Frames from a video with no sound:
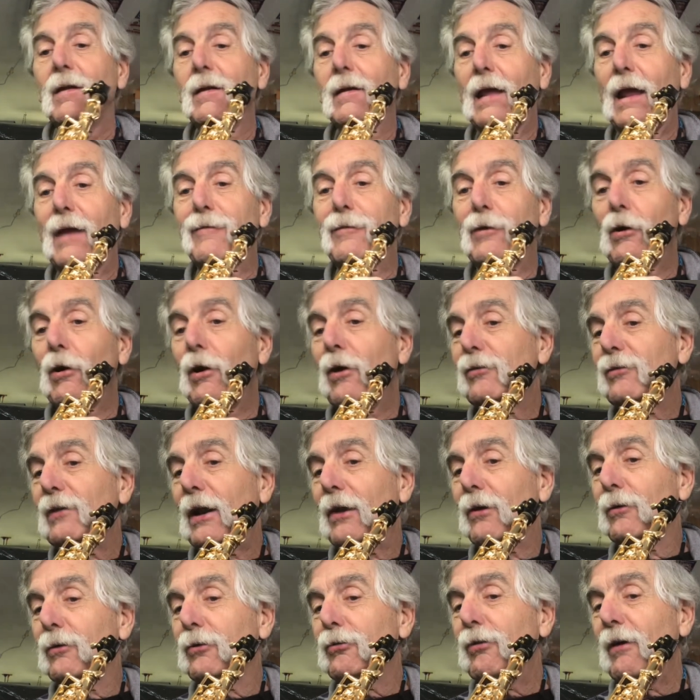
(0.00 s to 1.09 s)
If you notice, I
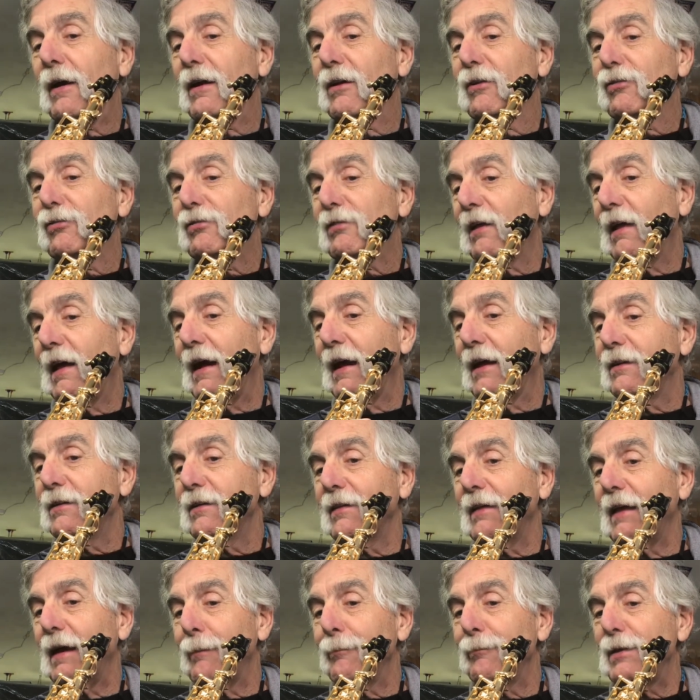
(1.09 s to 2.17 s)
don't try to slide to
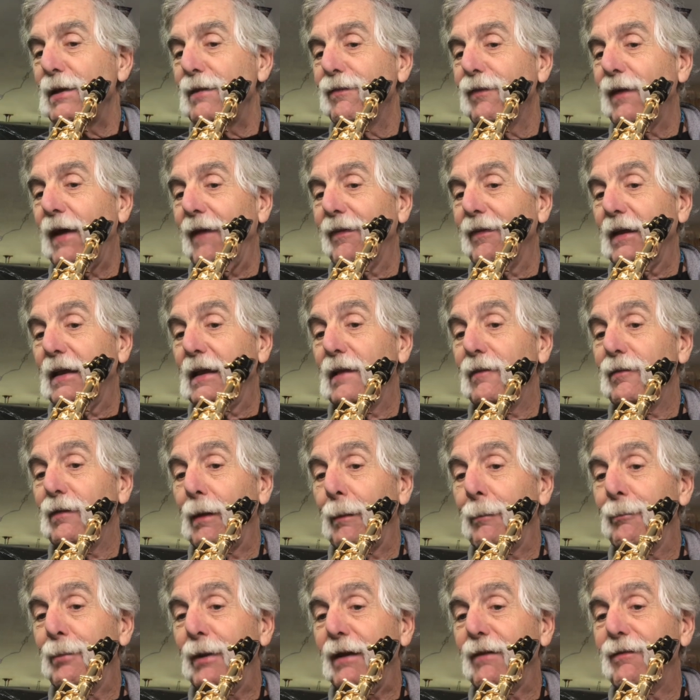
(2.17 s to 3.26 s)
that B flat. They give you a
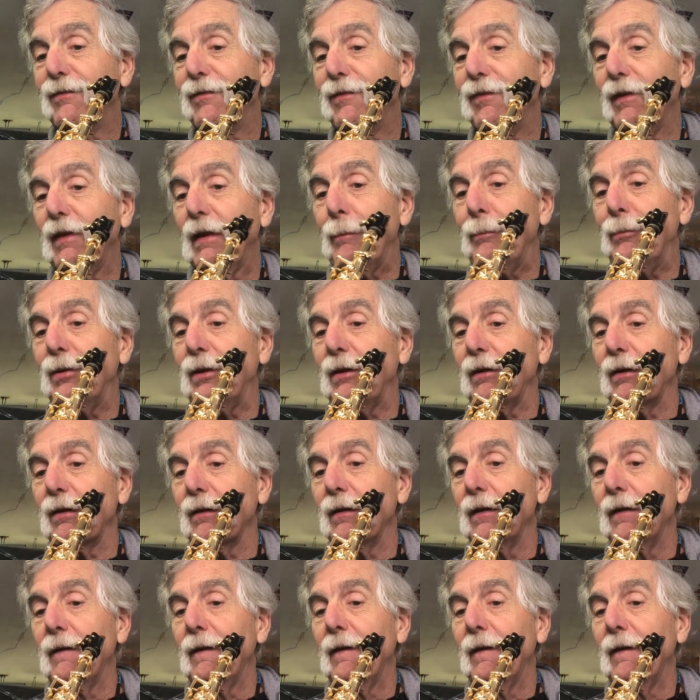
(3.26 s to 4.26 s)
big flip here.